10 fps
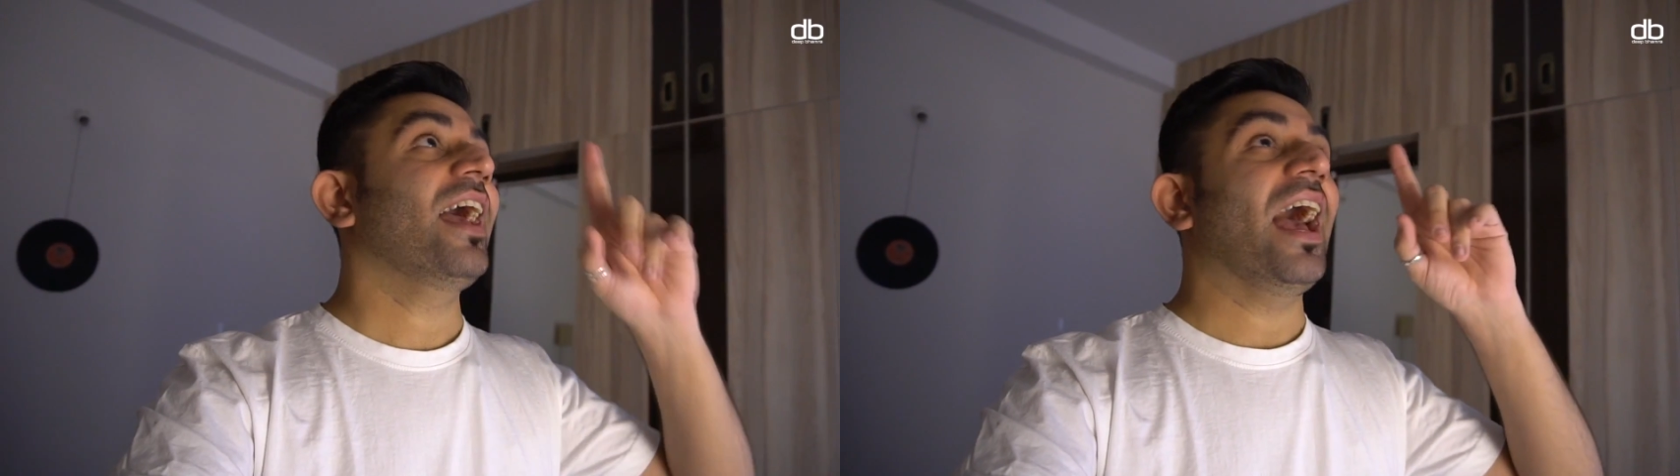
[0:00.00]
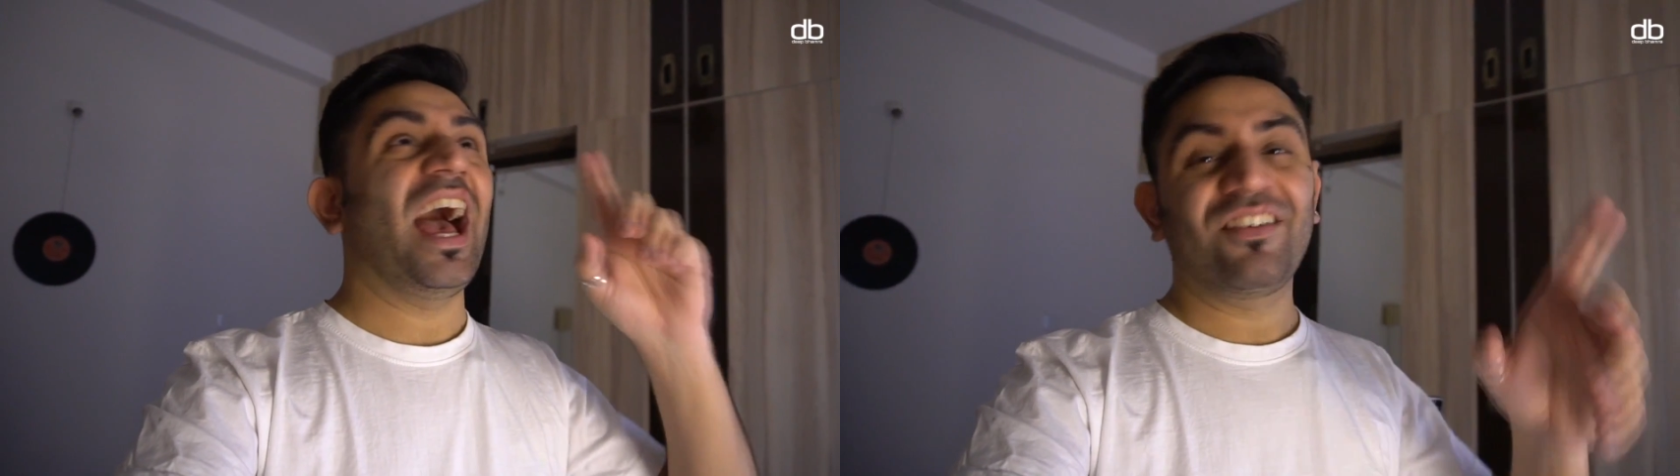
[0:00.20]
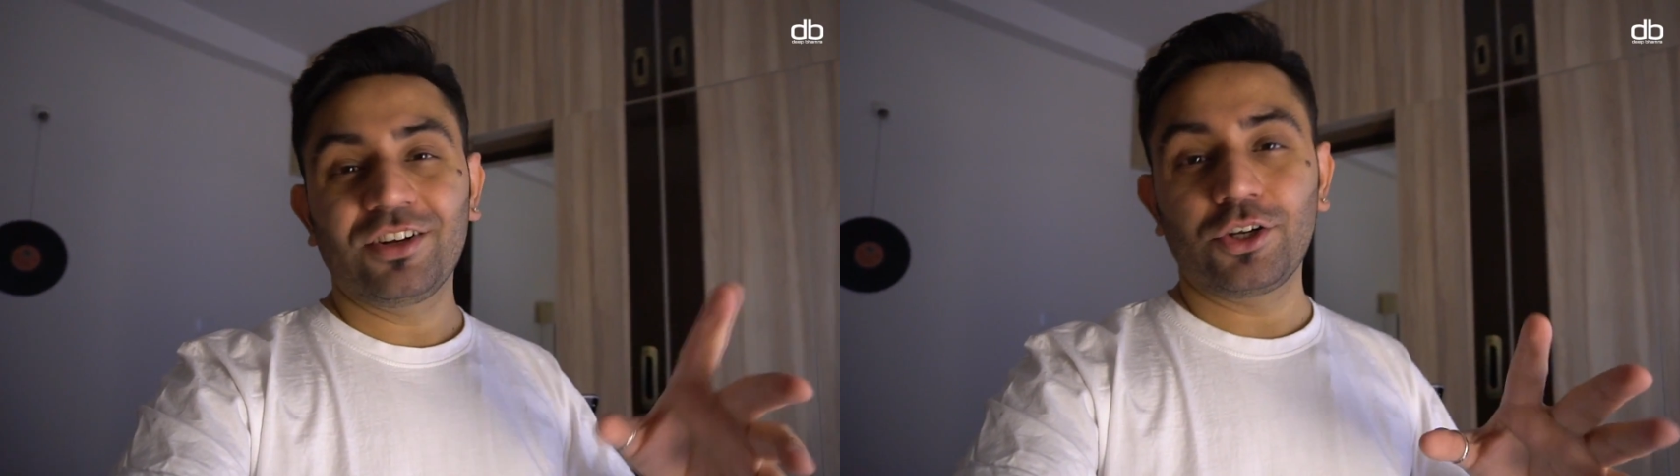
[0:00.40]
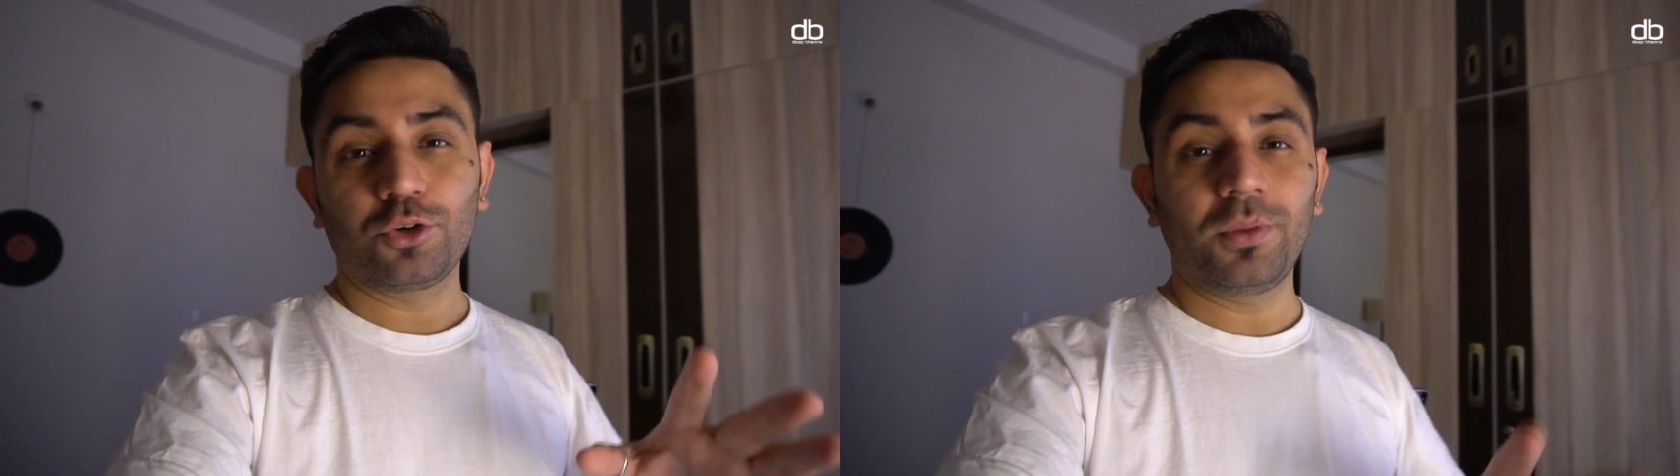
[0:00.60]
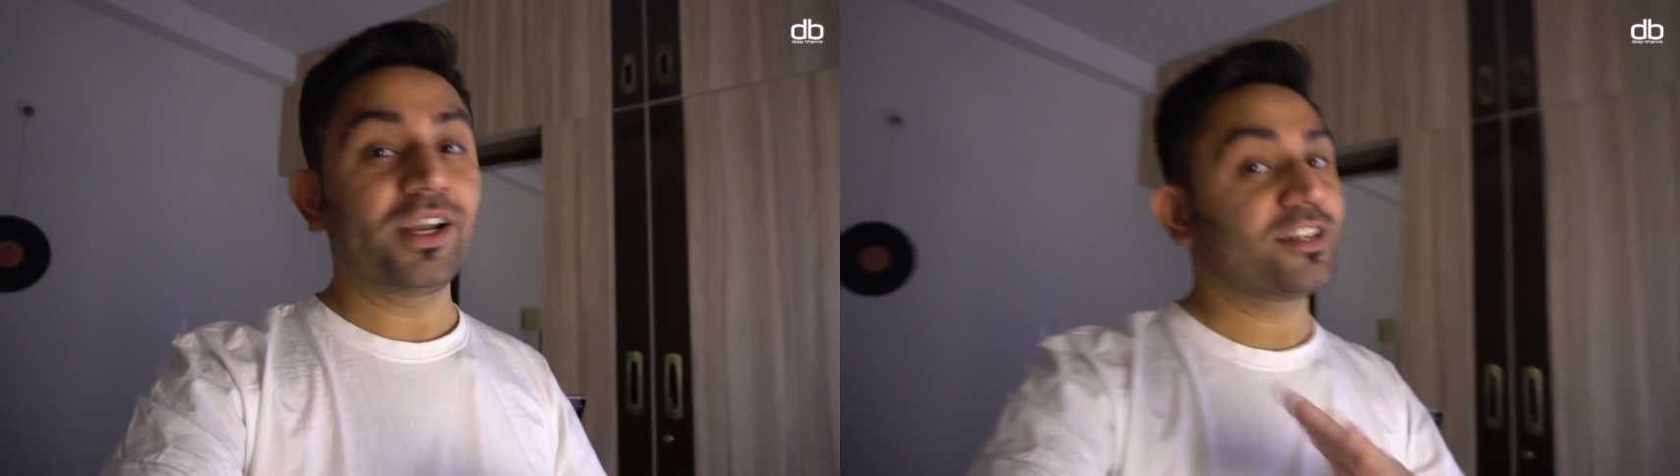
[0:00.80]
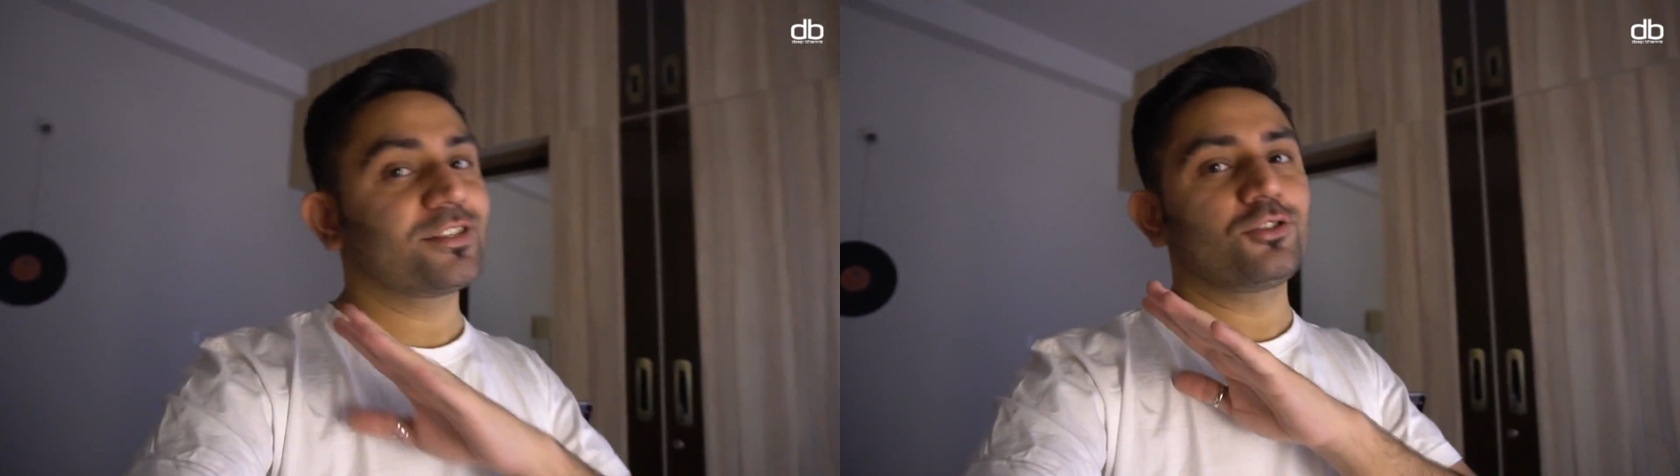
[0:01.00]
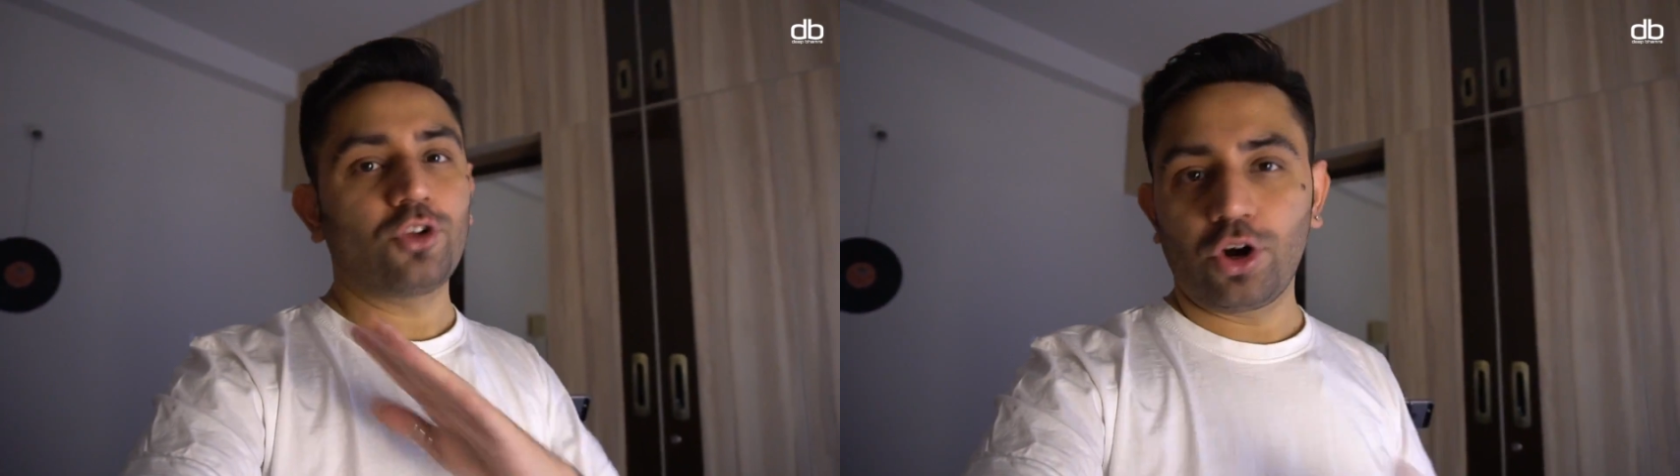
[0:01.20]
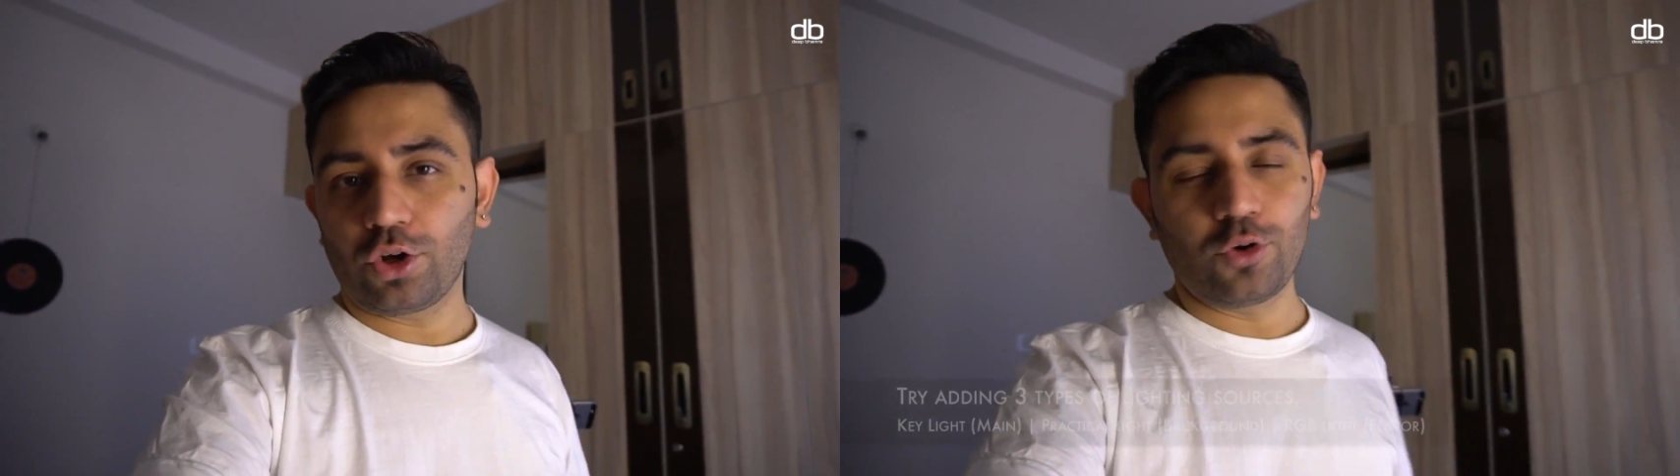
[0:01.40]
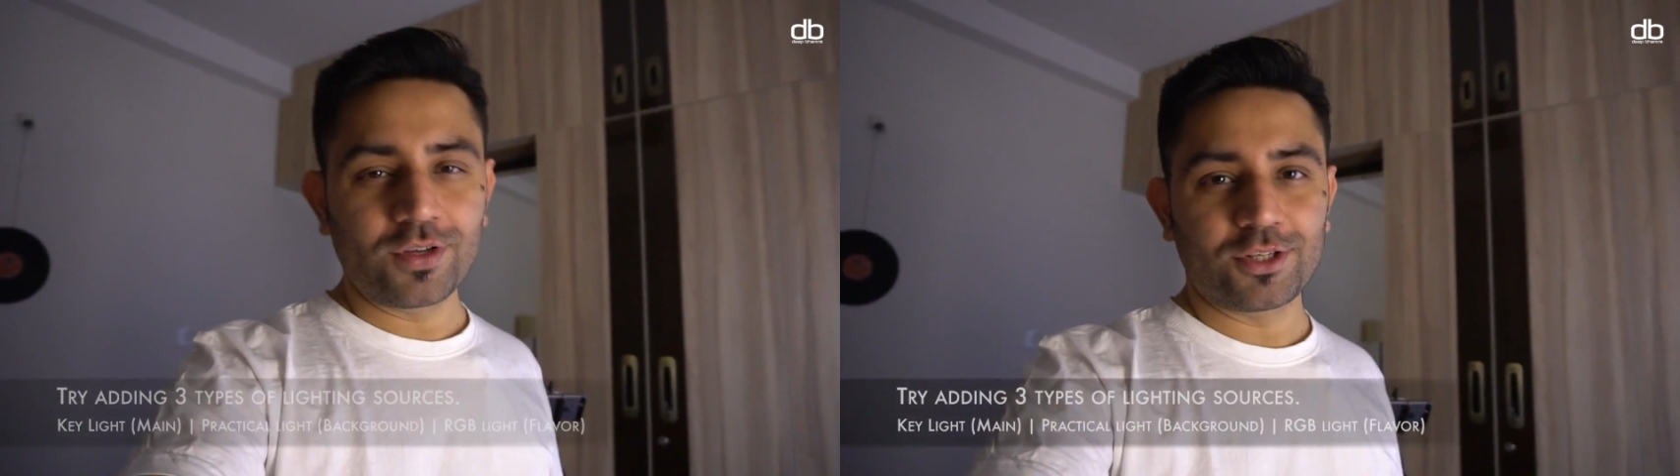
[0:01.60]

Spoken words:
having a tube light is not always